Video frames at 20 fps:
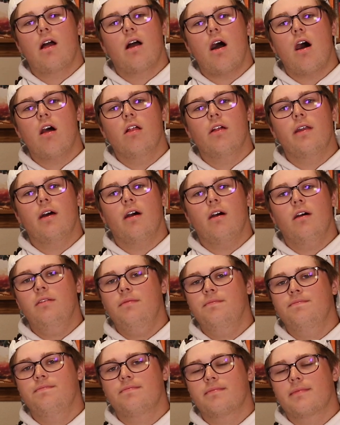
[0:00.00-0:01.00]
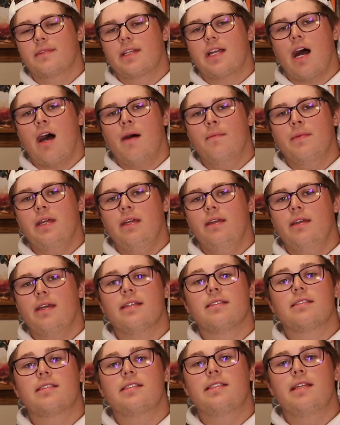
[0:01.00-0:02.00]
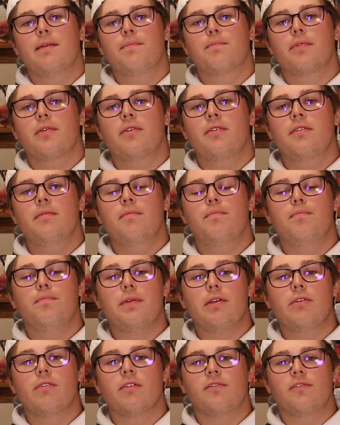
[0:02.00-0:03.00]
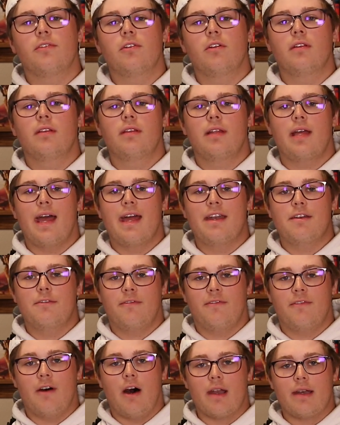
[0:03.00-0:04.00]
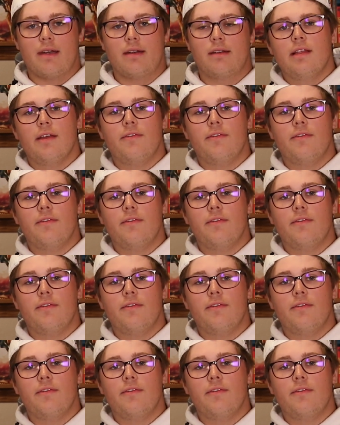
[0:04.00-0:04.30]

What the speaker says: All in all, Kami is simple, beautiful, and fun.